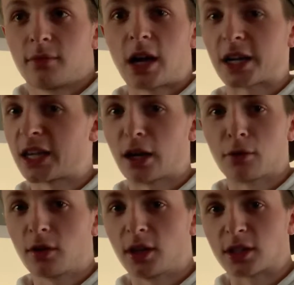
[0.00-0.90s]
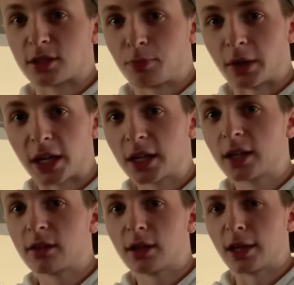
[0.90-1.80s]
I can't really explain
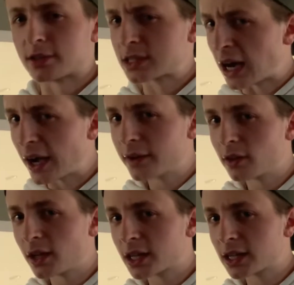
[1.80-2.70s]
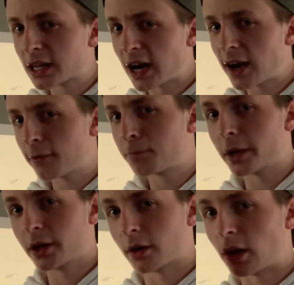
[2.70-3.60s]
it. It's kind of like a cough,
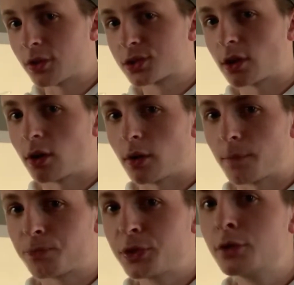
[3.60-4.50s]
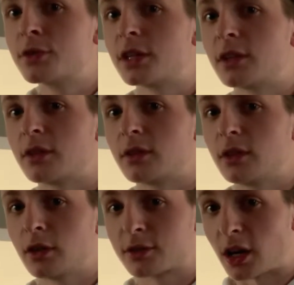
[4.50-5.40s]
but you're also using,
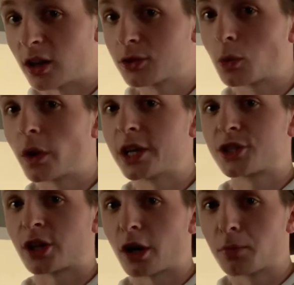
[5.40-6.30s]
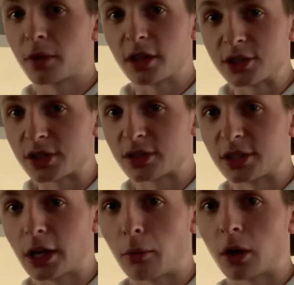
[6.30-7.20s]
your tongue's way sharper than just the
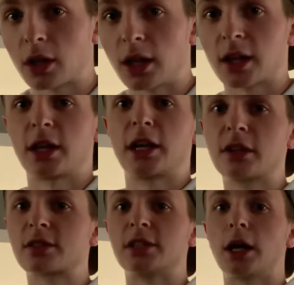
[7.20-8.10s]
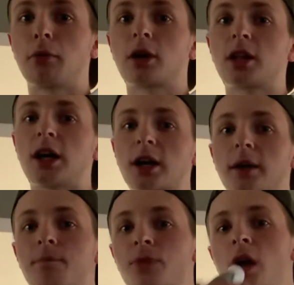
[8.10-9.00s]
double cluck. Like here's the double
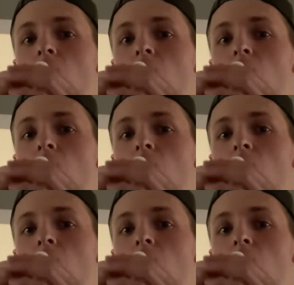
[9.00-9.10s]
cluck.